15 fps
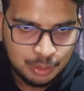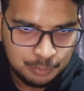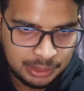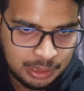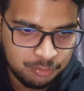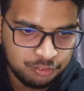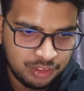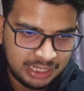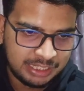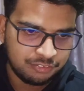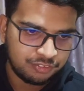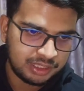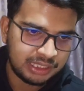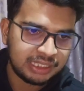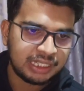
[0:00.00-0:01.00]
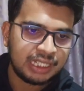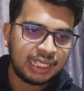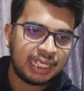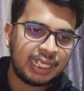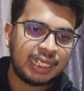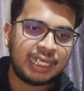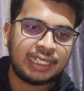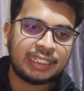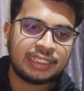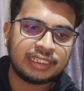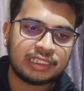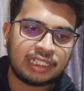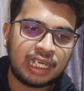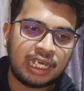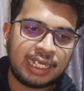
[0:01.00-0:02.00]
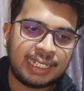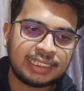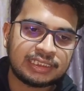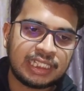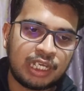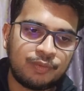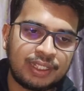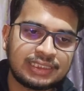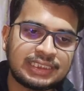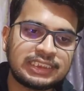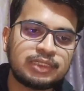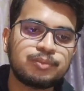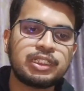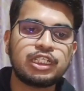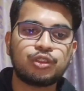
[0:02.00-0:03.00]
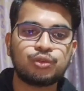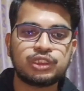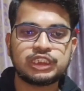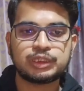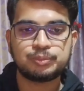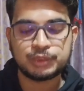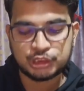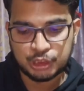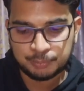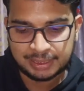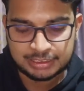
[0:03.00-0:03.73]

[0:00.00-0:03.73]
become very weak and are now accessible to this bishop,